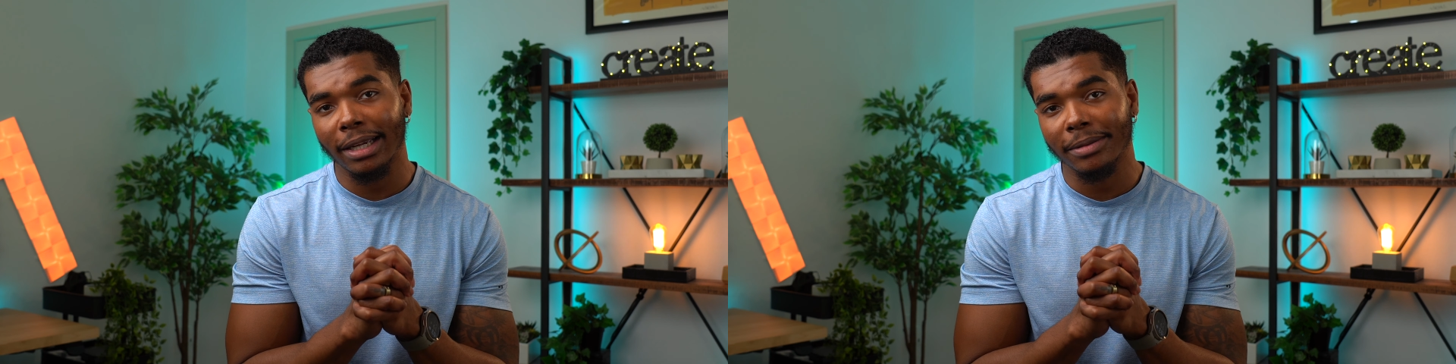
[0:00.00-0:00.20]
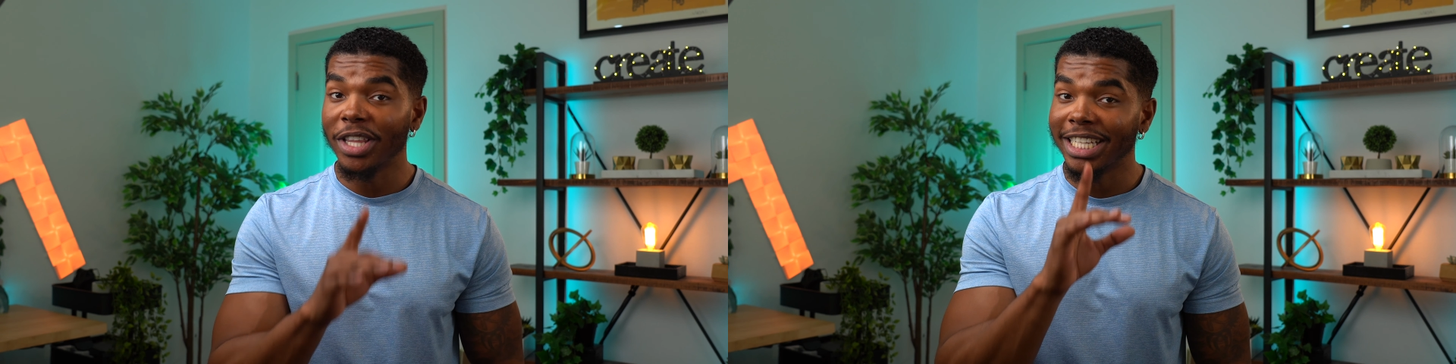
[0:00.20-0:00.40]

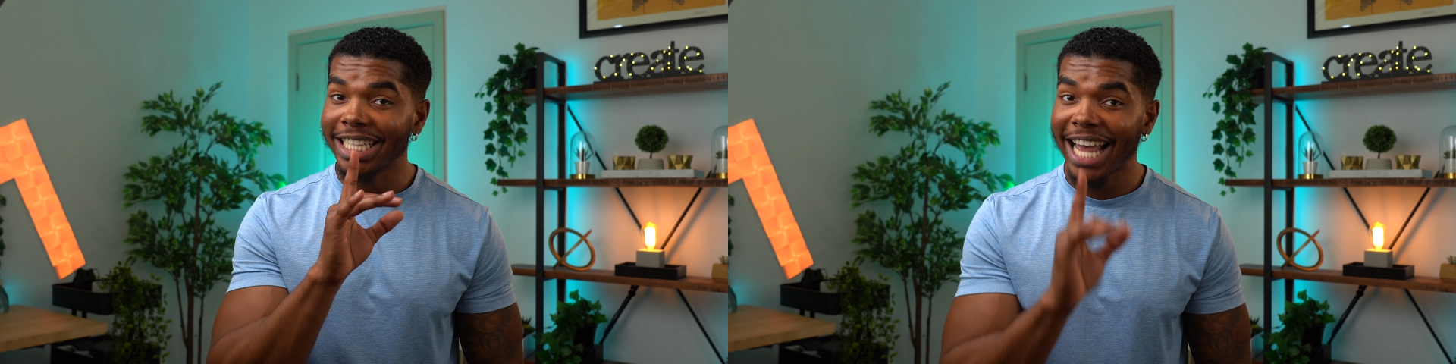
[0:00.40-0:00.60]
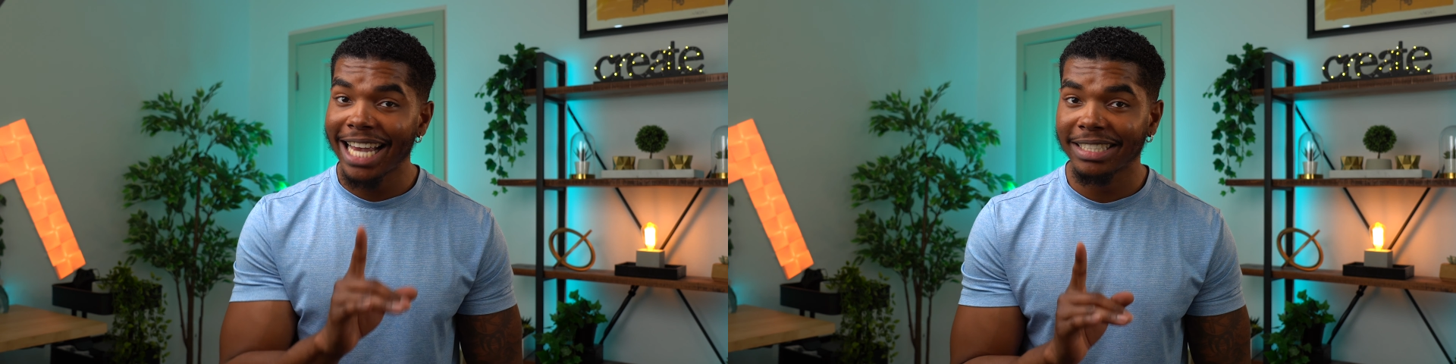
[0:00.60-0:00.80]
Oh, and the
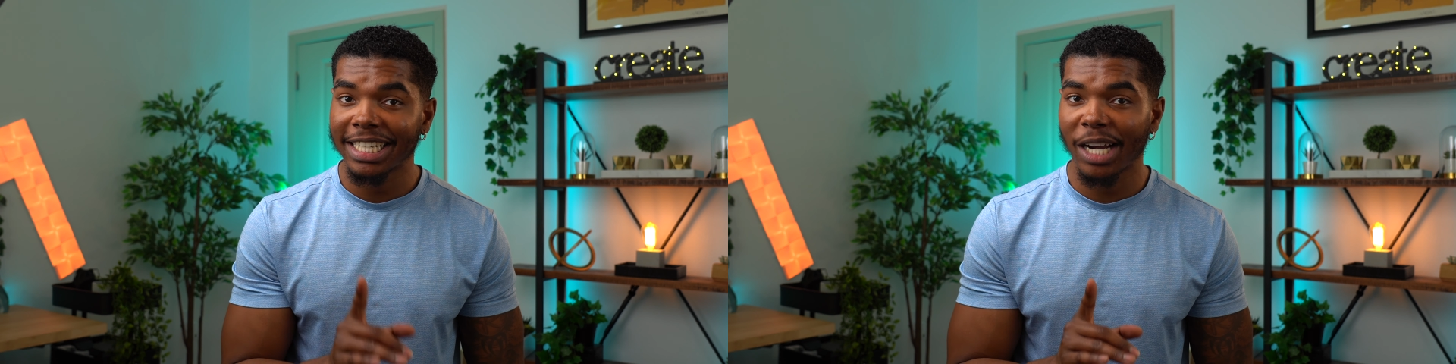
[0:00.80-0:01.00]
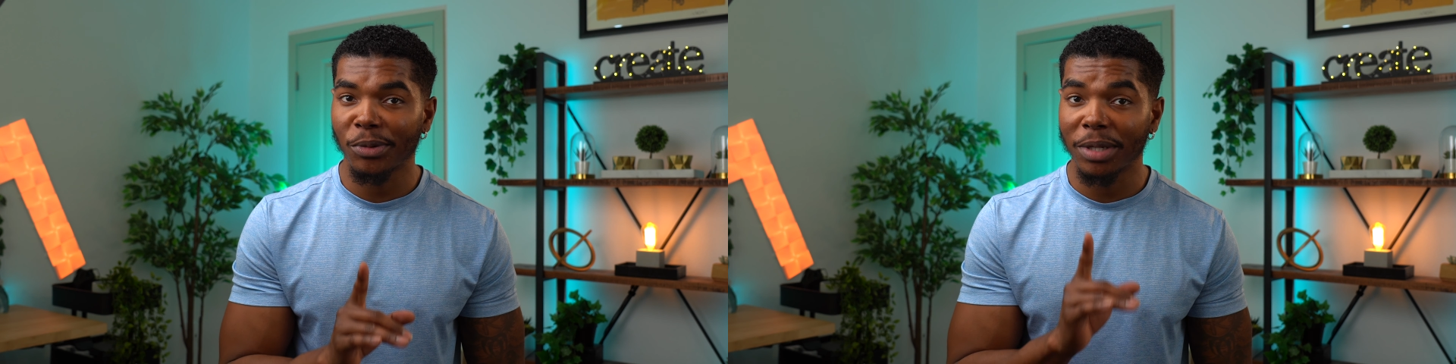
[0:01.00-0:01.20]
last
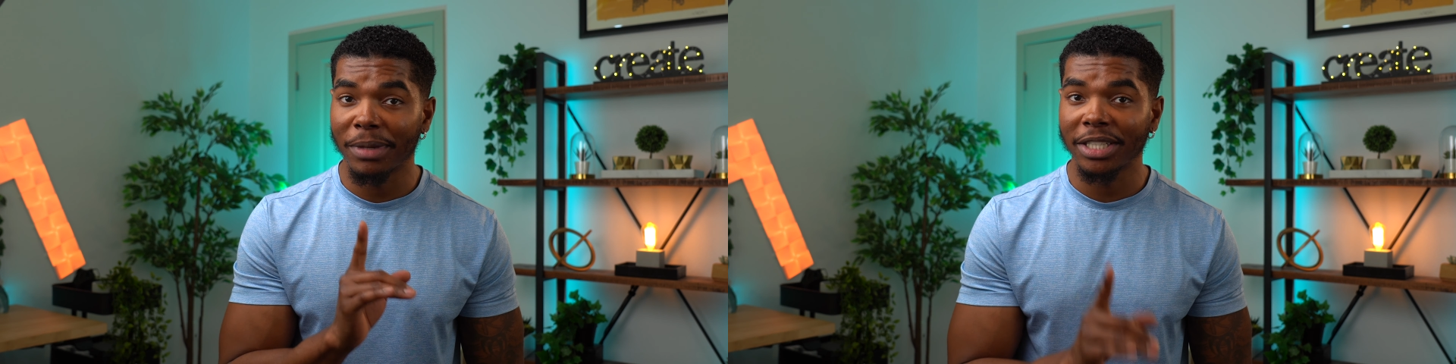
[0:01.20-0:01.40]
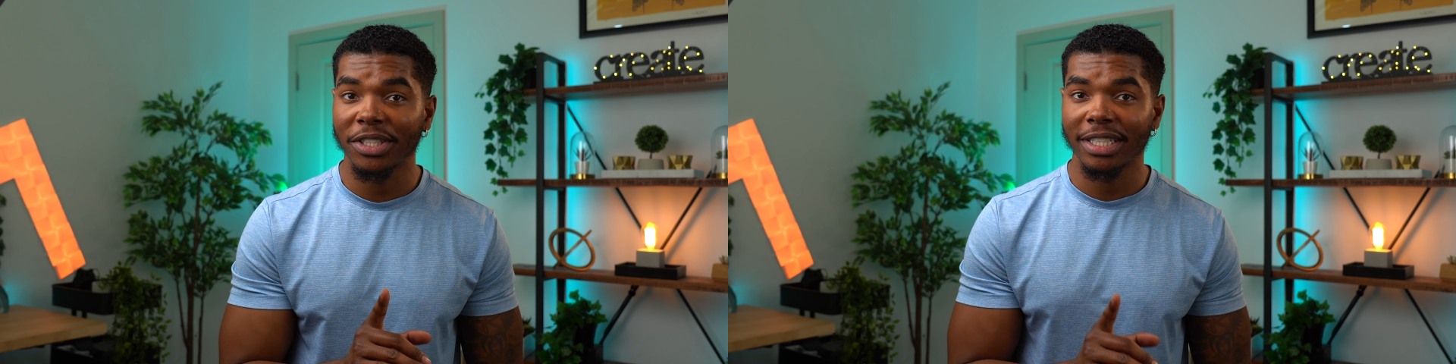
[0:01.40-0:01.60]
thing I want to
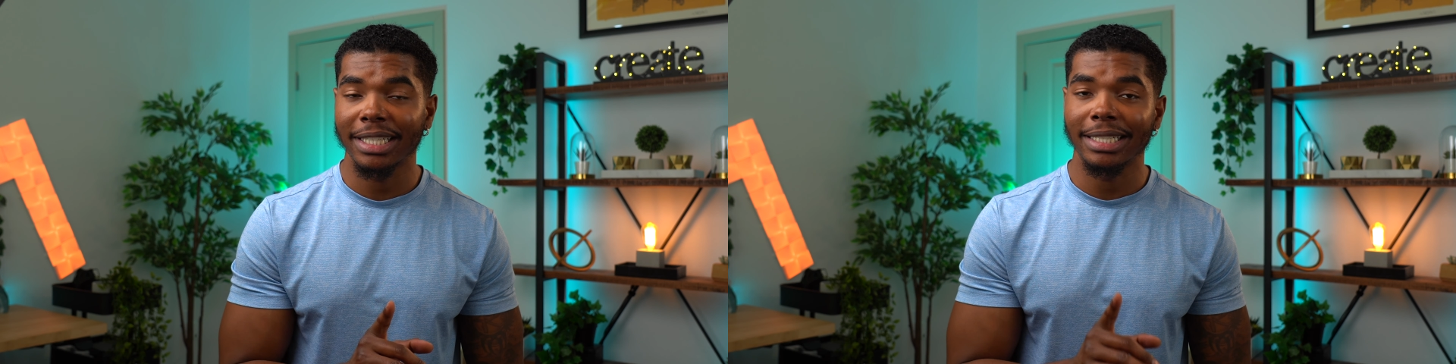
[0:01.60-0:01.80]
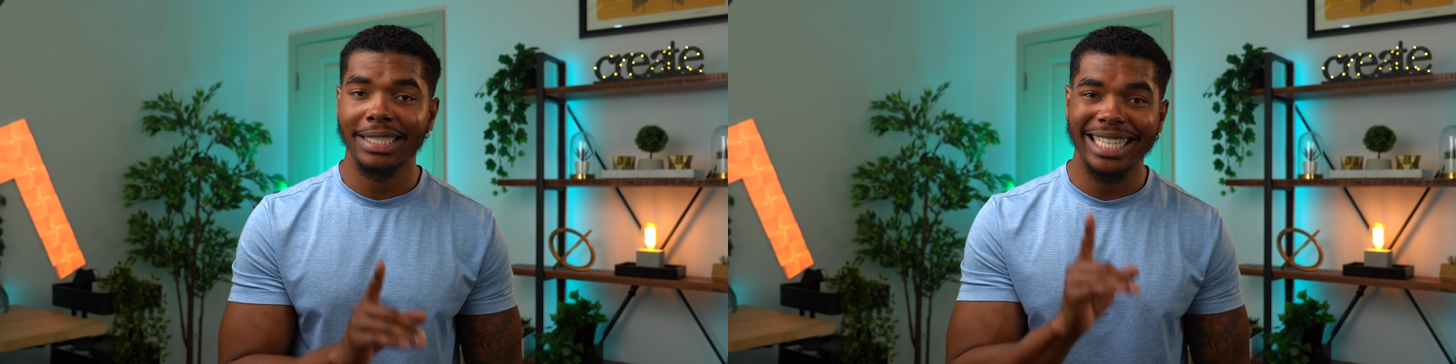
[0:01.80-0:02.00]
mention
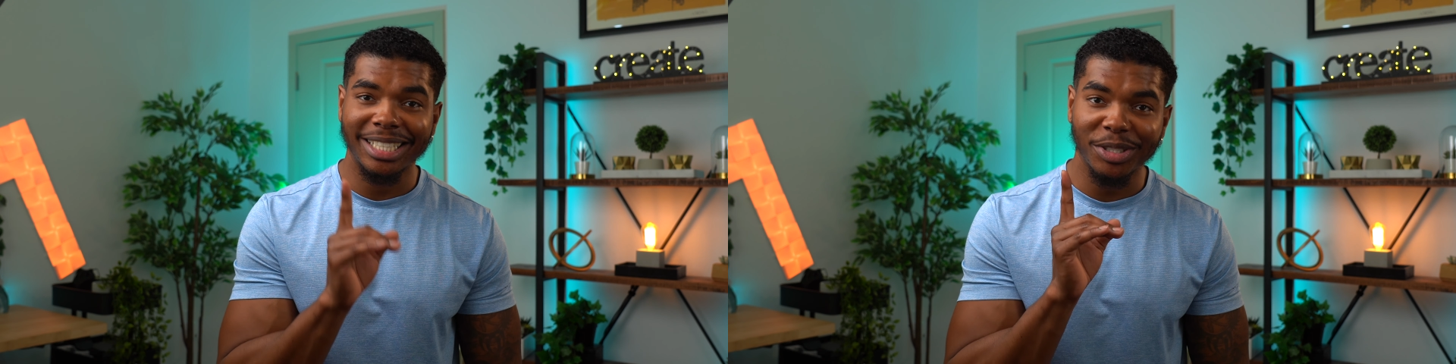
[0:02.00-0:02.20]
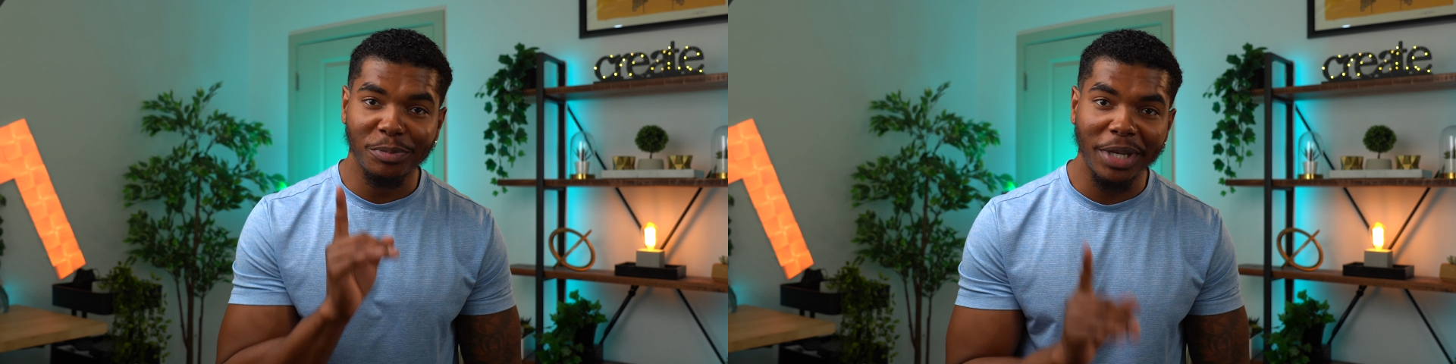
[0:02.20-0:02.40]
is the
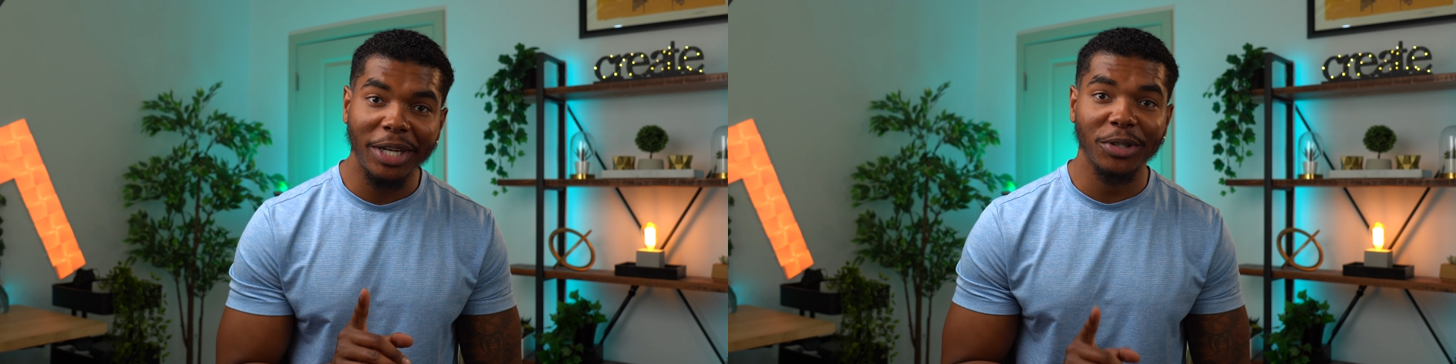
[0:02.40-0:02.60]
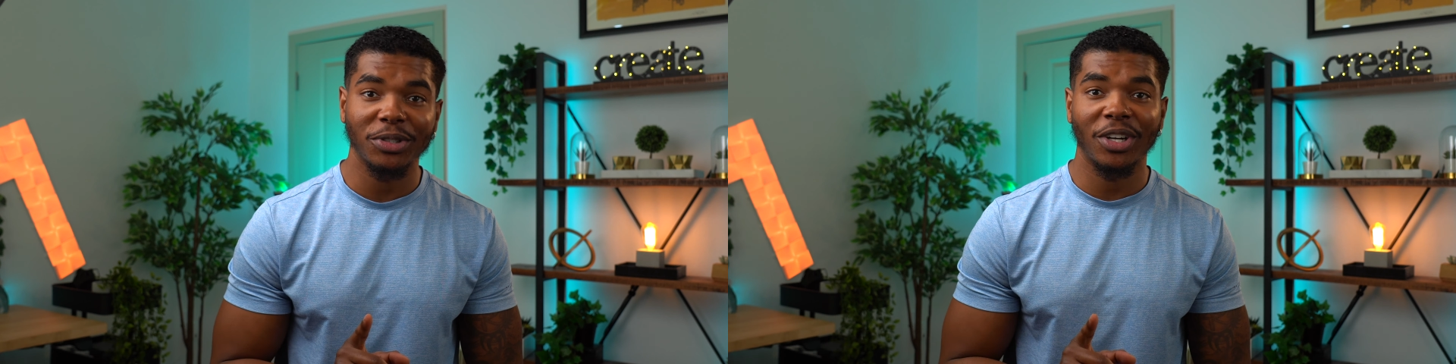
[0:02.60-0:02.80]
speakers